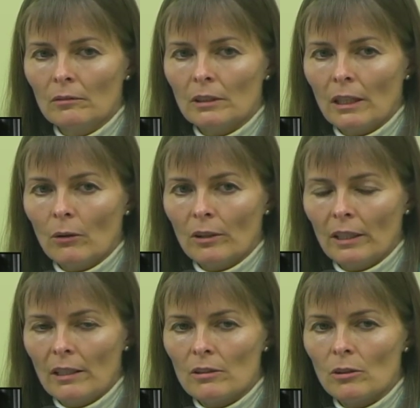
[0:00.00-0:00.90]
Is that
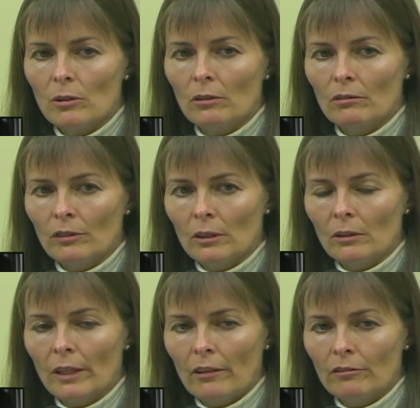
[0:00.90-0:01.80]
okay? So you can
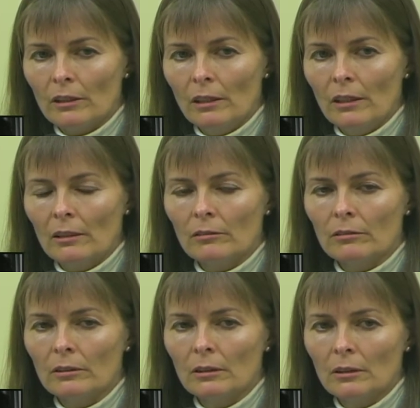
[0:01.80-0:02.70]
feel that feeling of
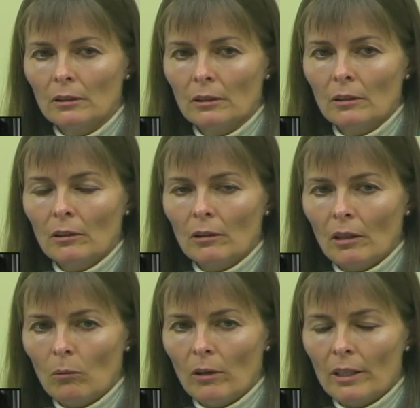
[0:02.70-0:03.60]

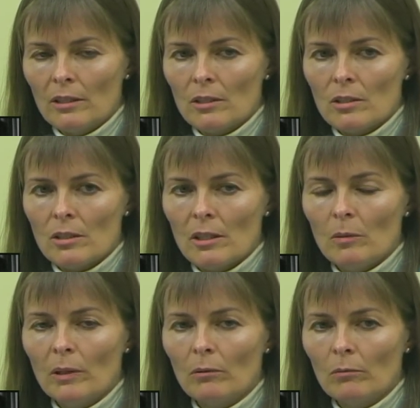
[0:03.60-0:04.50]
not wanting to
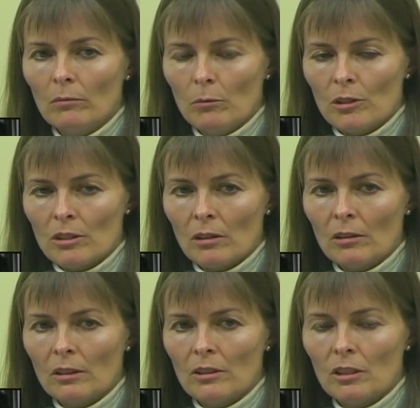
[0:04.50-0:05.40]
see, but we're still
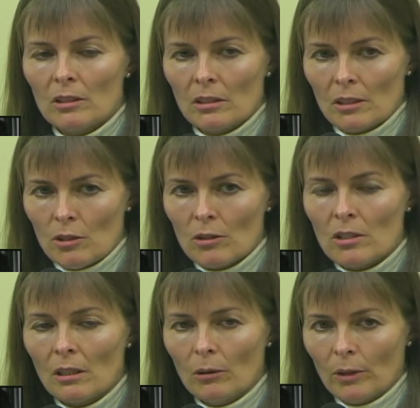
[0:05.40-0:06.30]
going to just, because you're
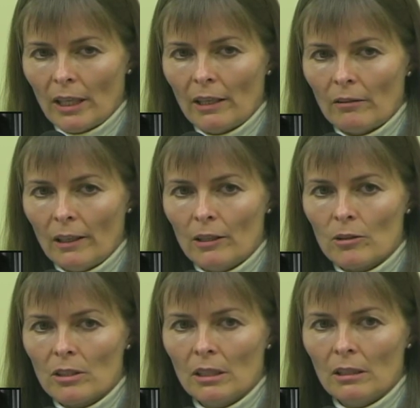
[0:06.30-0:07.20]
still okay, right?
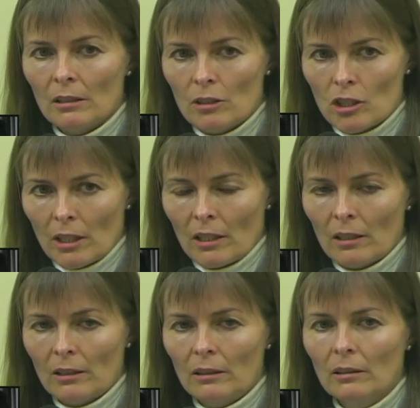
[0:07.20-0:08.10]
You're sitting in a
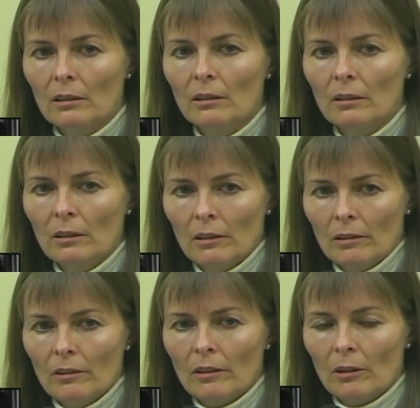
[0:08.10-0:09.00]
chair and
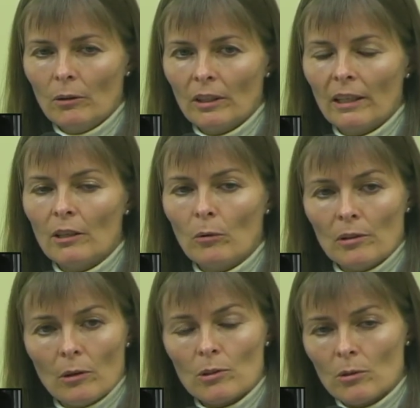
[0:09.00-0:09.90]
you're okay. You're,
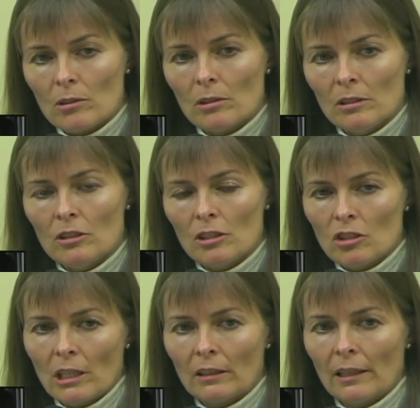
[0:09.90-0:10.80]
you know, so it's good to
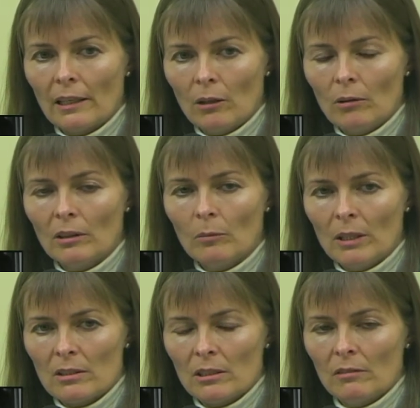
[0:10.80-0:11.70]
just check that out in the
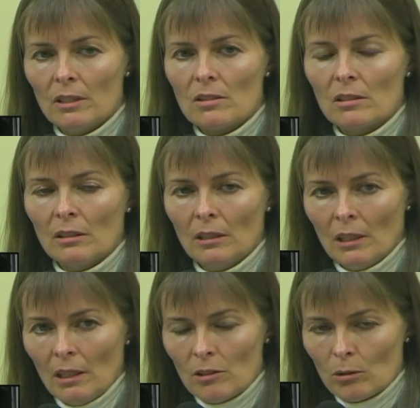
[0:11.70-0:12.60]
midst of this and
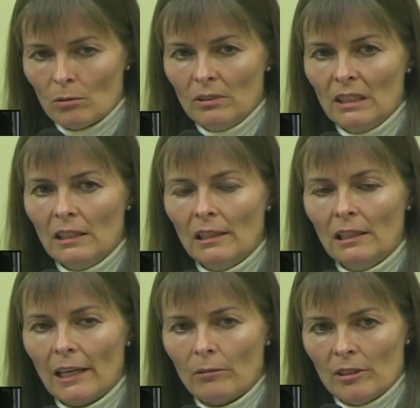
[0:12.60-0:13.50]
to really
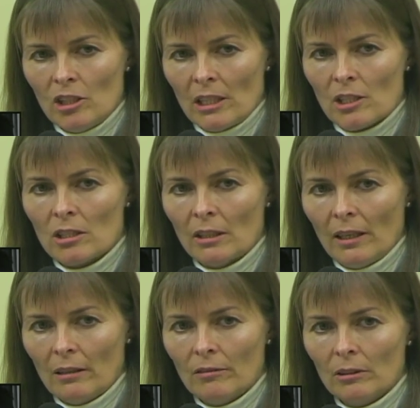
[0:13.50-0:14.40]
let rejection
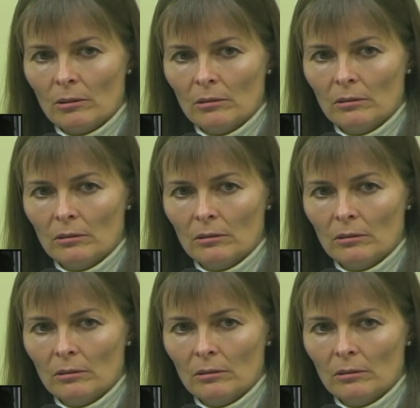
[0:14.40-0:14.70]
have you.